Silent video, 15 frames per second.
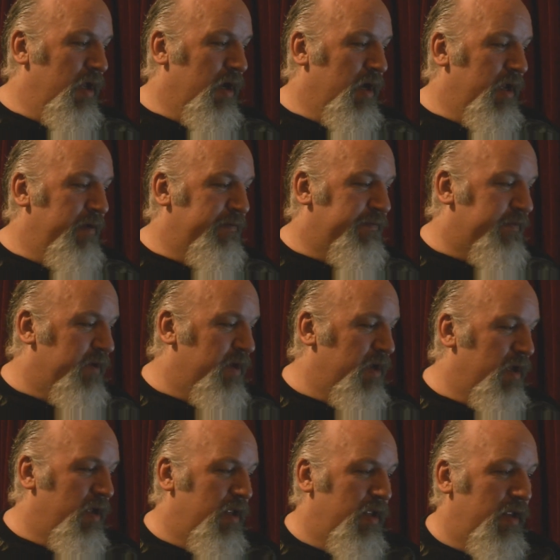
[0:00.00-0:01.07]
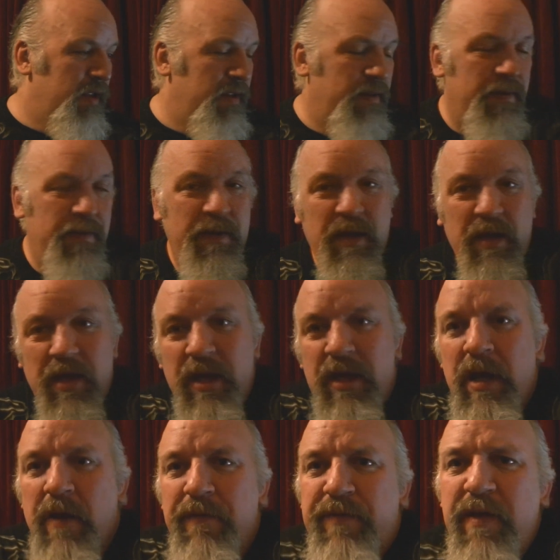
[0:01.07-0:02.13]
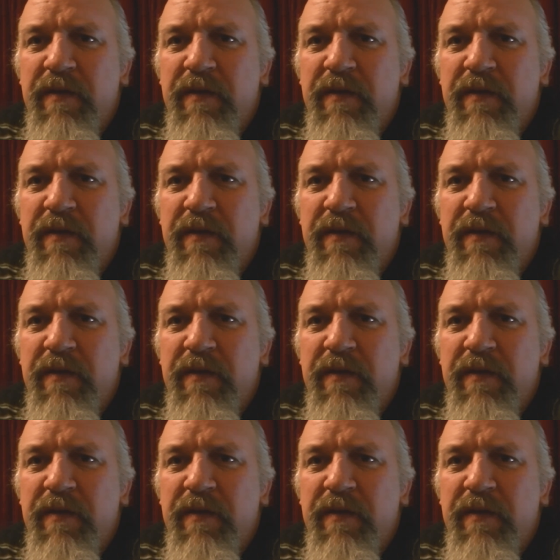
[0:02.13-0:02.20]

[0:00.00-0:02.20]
I've. Uh, I've